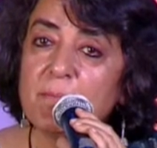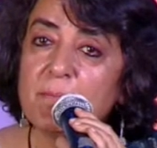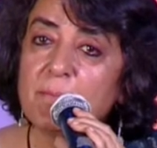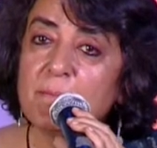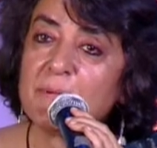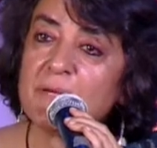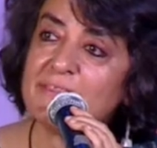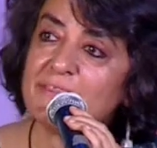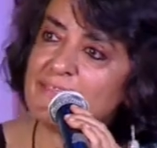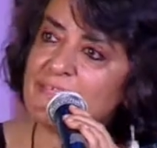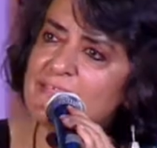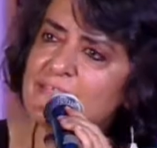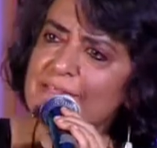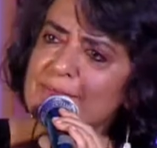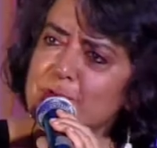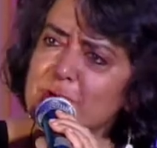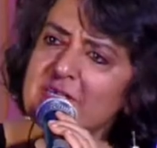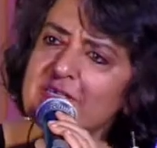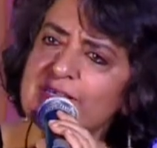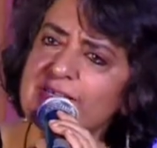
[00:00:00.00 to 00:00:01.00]
But this
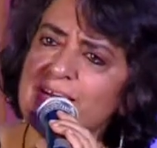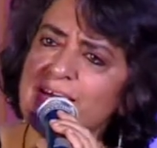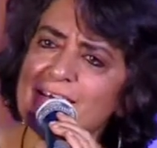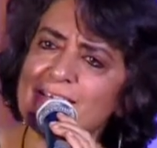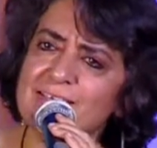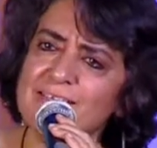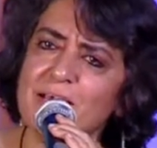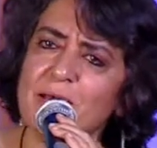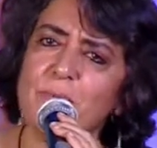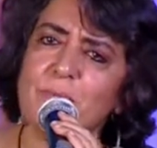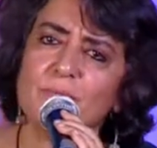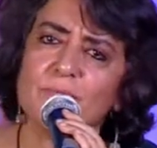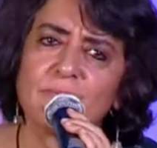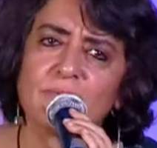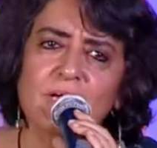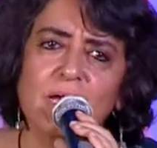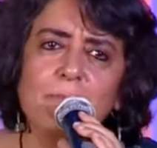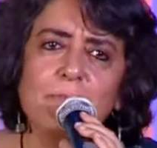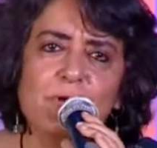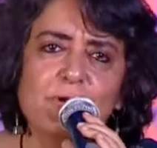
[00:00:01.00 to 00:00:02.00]
person has come a
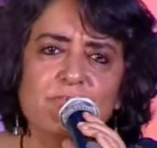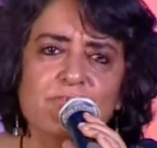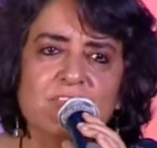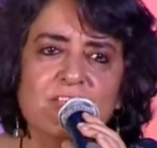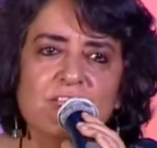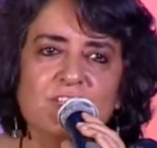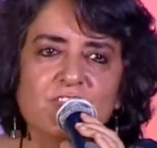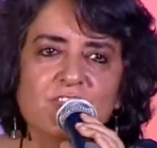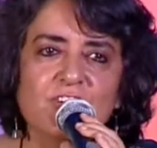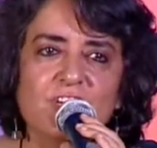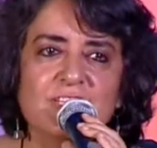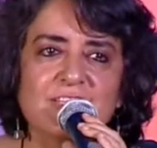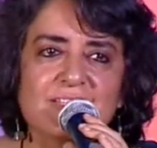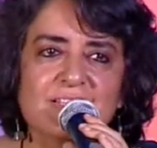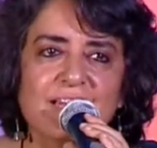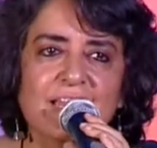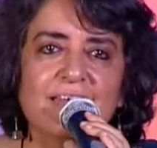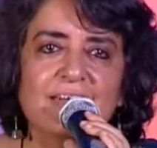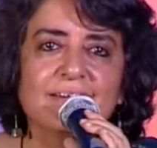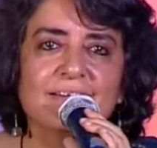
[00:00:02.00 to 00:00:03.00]
couple of centuries
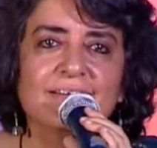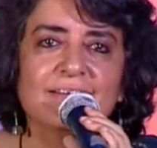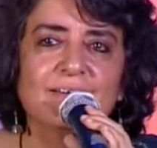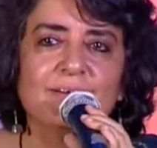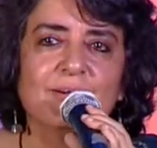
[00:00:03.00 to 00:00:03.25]
later.